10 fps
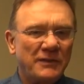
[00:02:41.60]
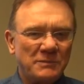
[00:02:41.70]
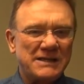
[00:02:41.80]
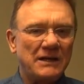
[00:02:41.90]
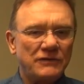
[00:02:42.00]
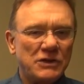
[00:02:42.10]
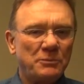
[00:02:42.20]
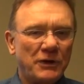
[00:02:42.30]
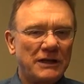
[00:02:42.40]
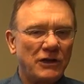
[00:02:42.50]
themselves are
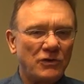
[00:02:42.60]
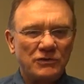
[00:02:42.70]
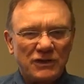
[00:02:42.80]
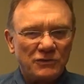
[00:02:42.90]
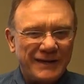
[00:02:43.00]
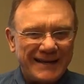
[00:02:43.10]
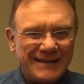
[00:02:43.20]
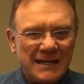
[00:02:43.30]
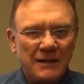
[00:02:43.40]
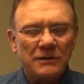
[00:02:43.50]
pretty low. You know,
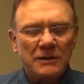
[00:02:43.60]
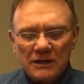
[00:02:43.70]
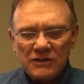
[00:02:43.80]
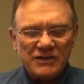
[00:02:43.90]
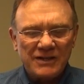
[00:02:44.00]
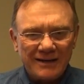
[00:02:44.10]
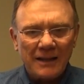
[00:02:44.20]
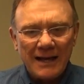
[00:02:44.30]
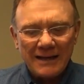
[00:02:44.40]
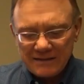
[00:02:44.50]
19, just not a
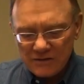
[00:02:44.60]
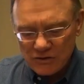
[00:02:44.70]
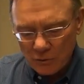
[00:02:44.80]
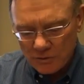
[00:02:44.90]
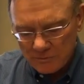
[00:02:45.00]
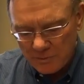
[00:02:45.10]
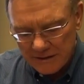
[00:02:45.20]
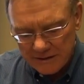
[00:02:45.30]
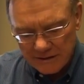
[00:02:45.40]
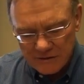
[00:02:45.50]
lot sold,
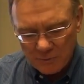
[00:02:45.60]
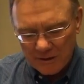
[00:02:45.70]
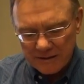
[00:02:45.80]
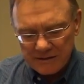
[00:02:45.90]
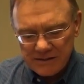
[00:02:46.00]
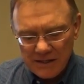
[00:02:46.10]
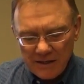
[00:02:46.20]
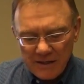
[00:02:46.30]
but it is what it is.